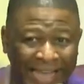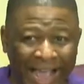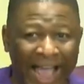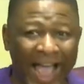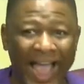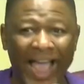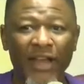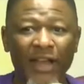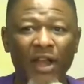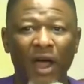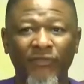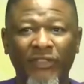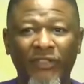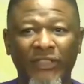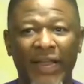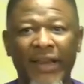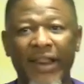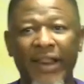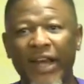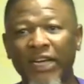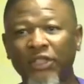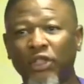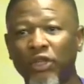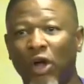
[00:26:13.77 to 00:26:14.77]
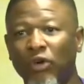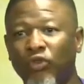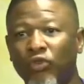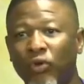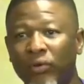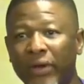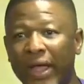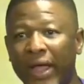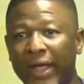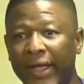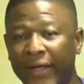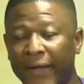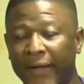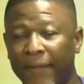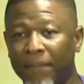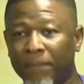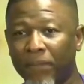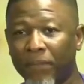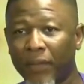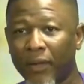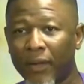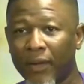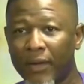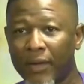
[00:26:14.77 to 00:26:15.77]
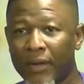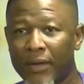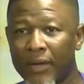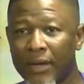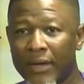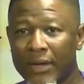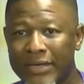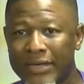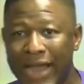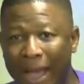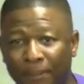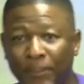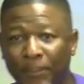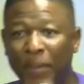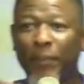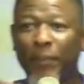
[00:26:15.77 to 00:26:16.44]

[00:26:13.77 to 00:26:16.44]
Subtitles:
kind of generation today that